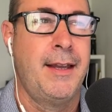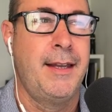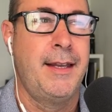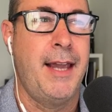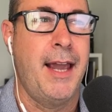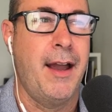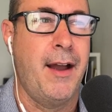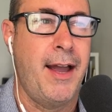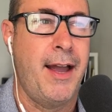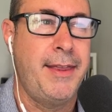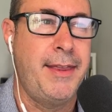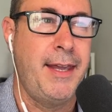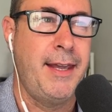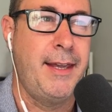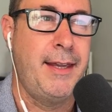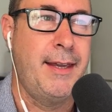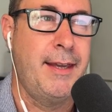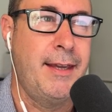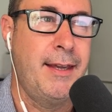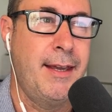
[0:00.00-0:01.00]
Yeah, I
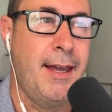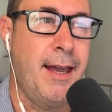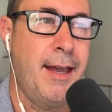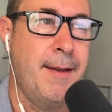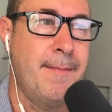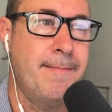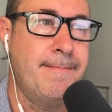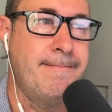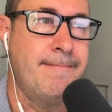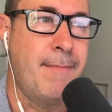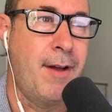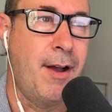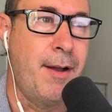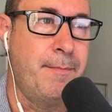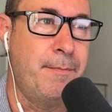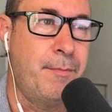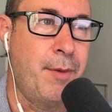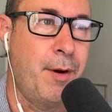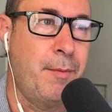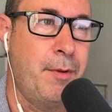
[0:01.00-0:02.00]
think
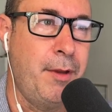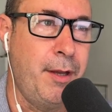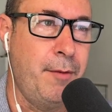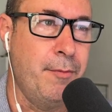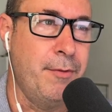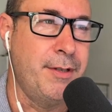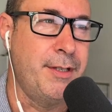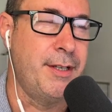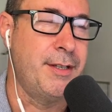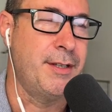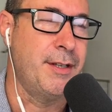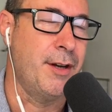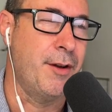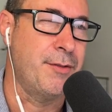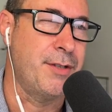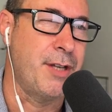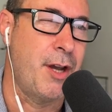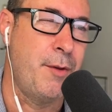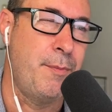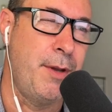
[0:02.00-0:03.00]
I'm probably resistant. I
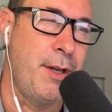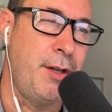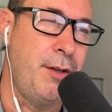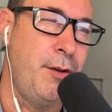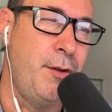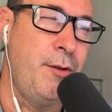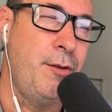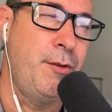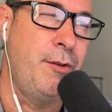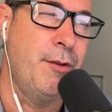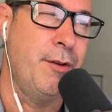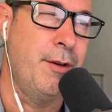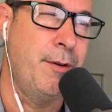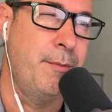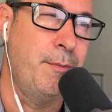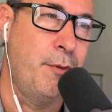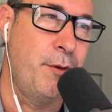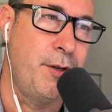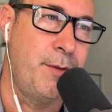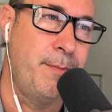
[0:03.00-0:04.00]
was hoping you could
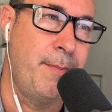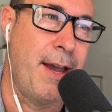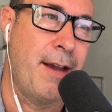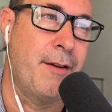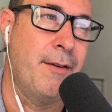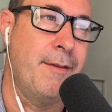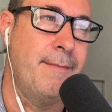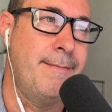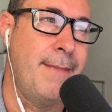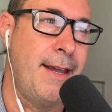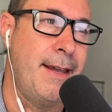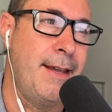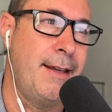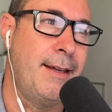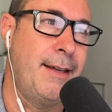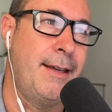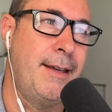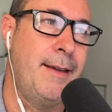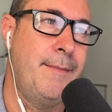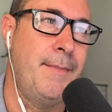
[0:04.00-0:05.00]
push back on
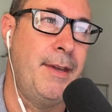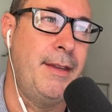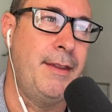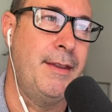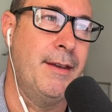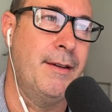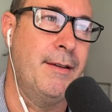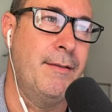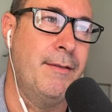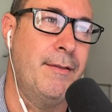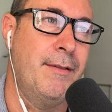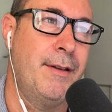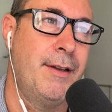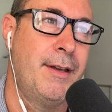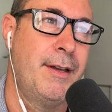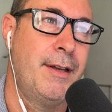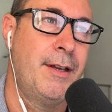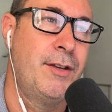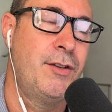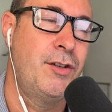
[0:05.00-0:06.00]
me and
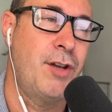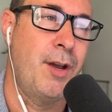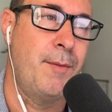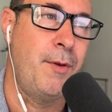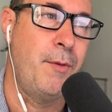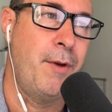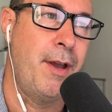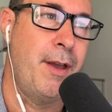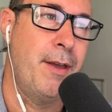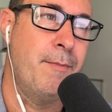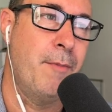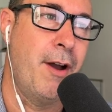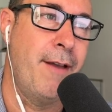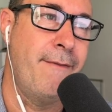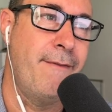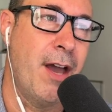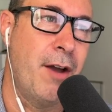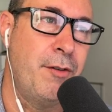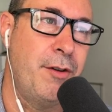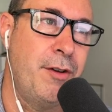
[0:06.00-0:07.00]
show me where my
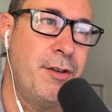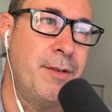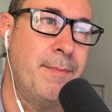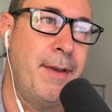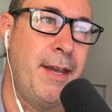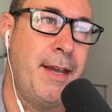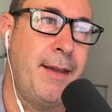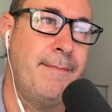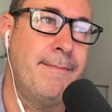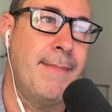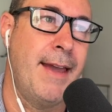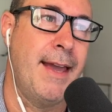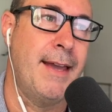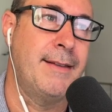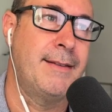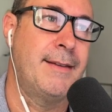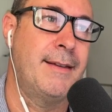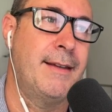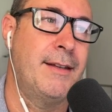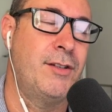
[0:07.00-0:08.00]
values are being
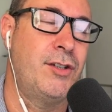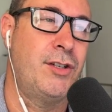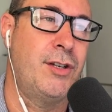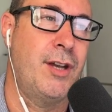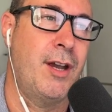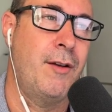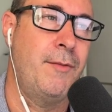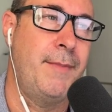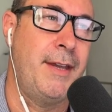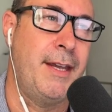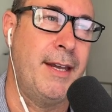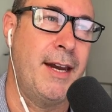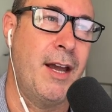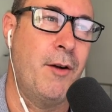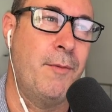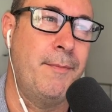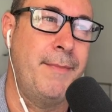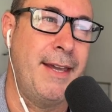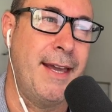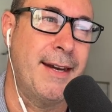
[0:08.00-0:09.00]
met, and show me and
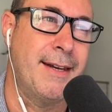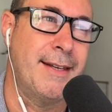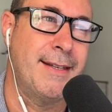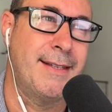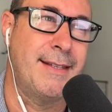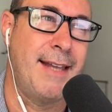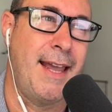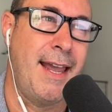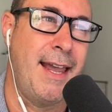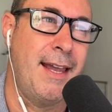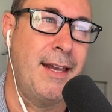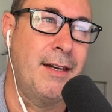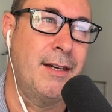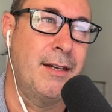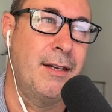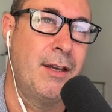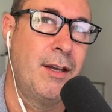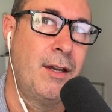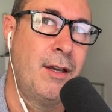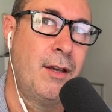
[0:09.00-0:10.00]
help me
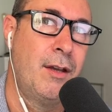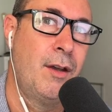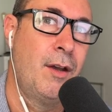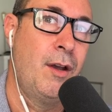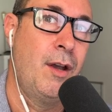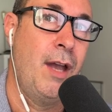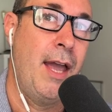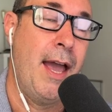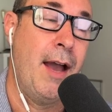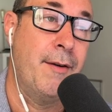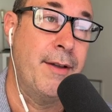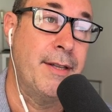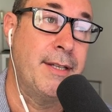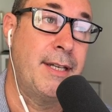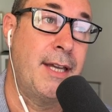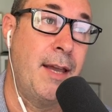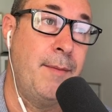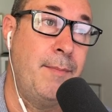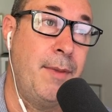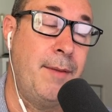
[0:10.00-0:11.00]
understand how it's
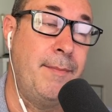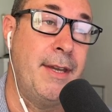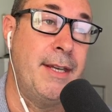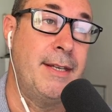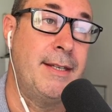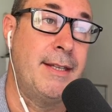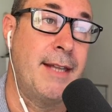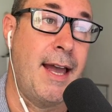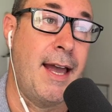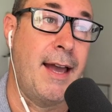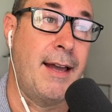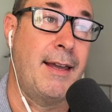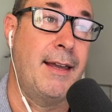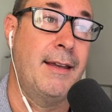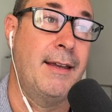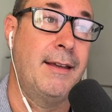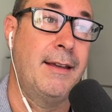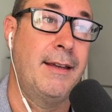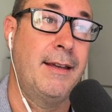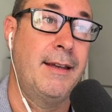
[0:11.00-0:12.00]
keeping me stuck.
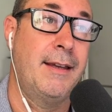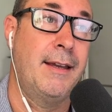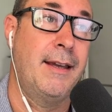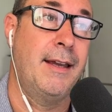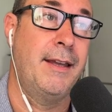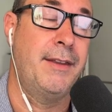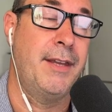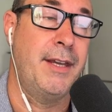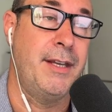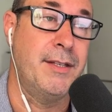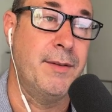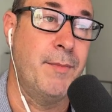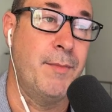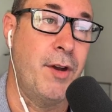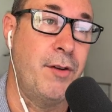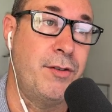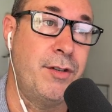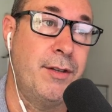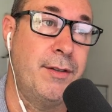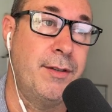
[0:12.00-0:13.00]
these
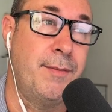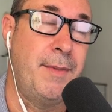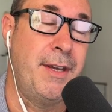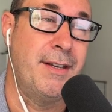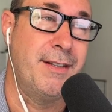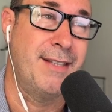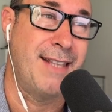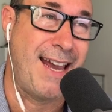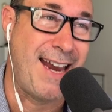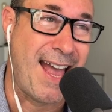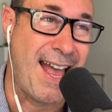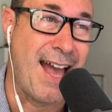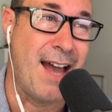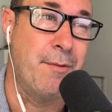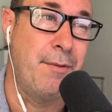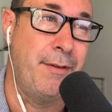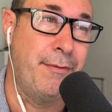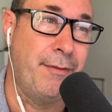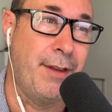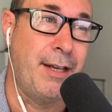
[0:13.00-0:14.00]
emotions because they
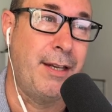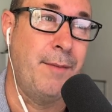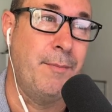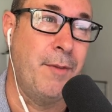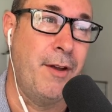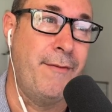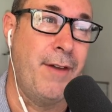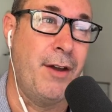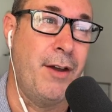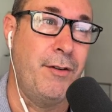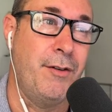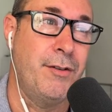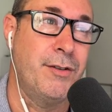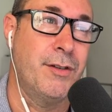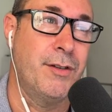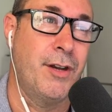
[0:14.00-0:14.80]
are reflecting my values.